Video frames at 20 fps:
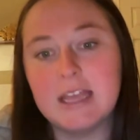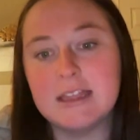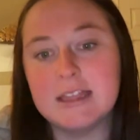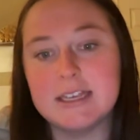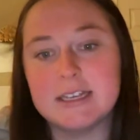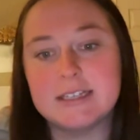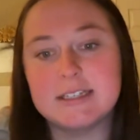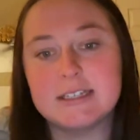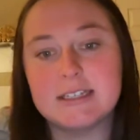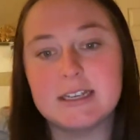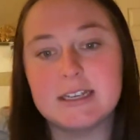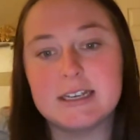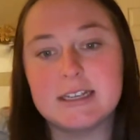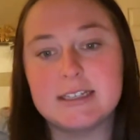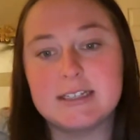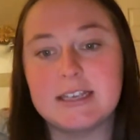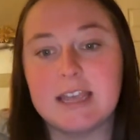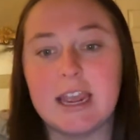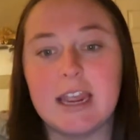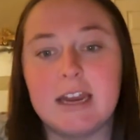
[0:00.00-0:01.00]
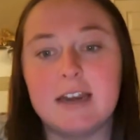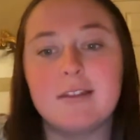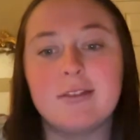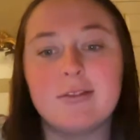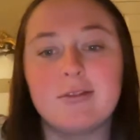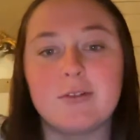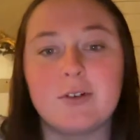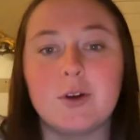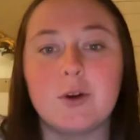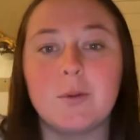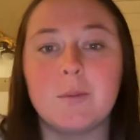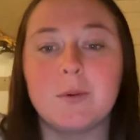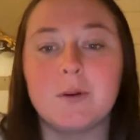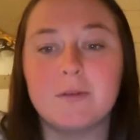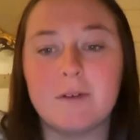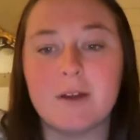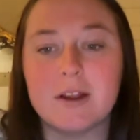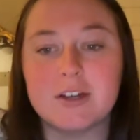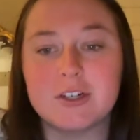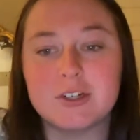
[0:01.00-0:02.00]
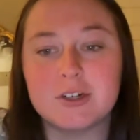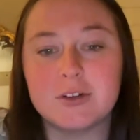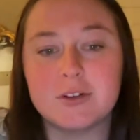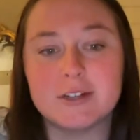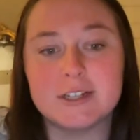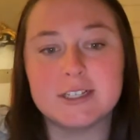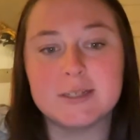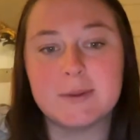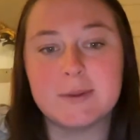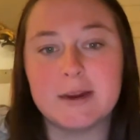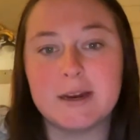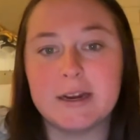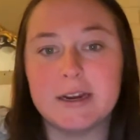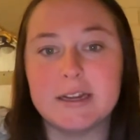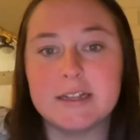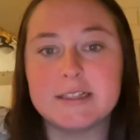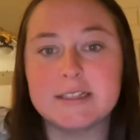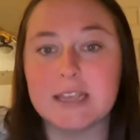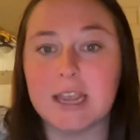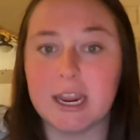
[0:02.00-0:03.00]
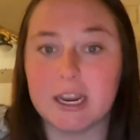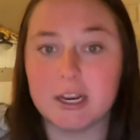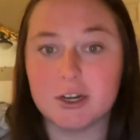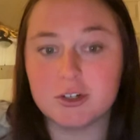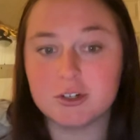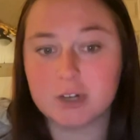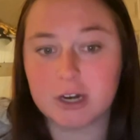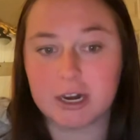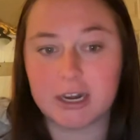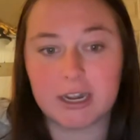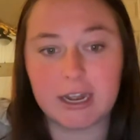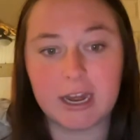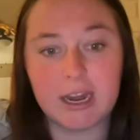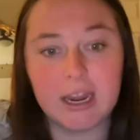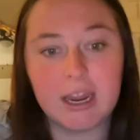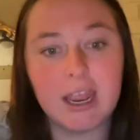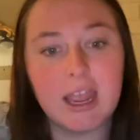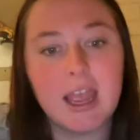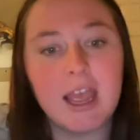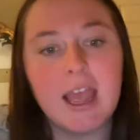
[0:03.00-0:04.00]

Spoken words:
This is gained through professional experience and training,